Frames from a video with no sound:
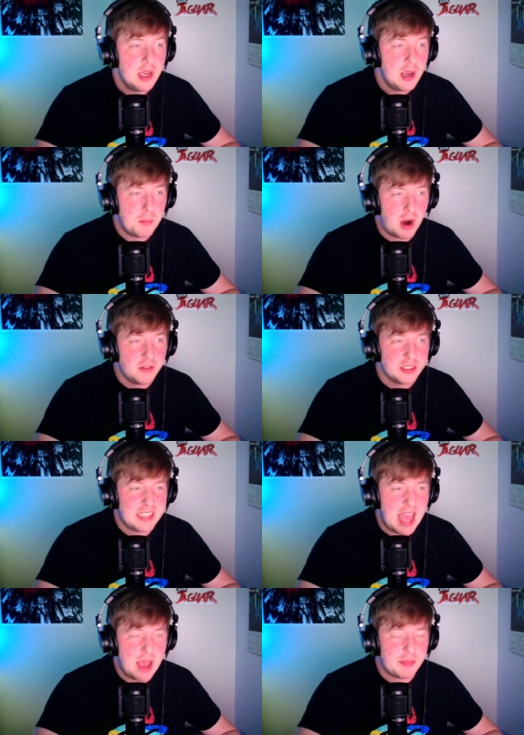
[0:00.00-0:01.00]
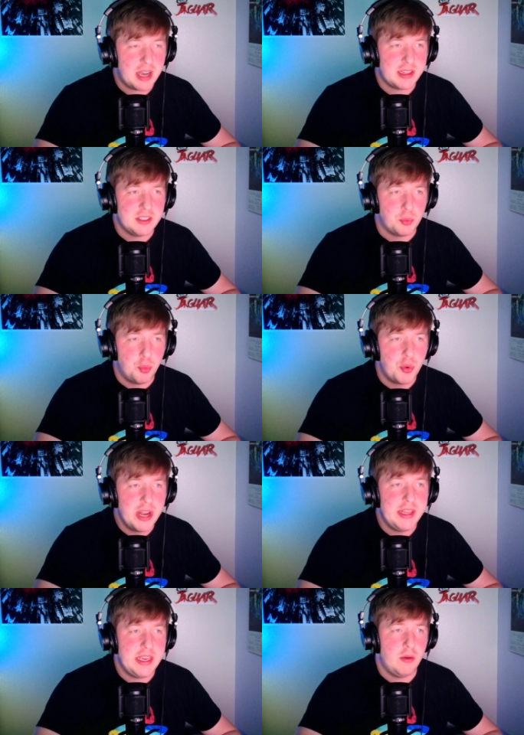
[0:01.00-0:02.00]
Marvel Snap got this
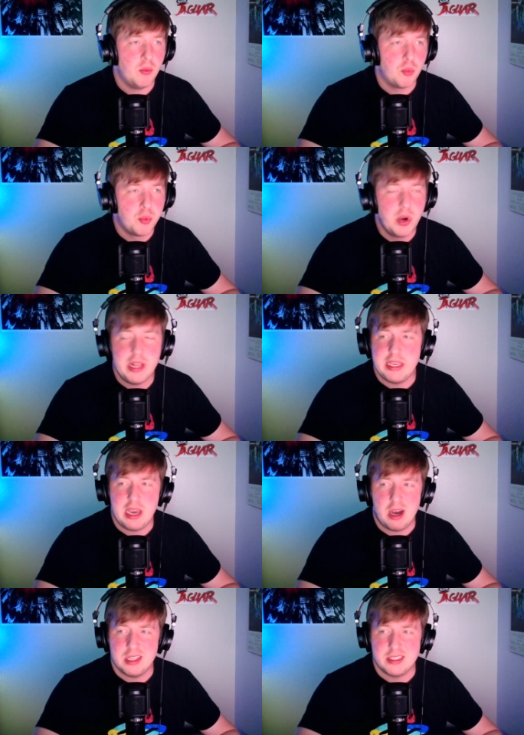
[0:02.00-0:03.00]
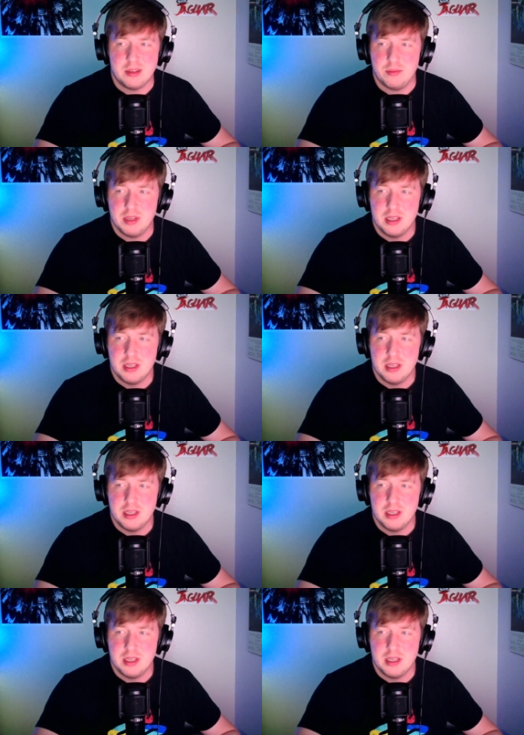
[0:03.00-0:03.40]
really, really awesome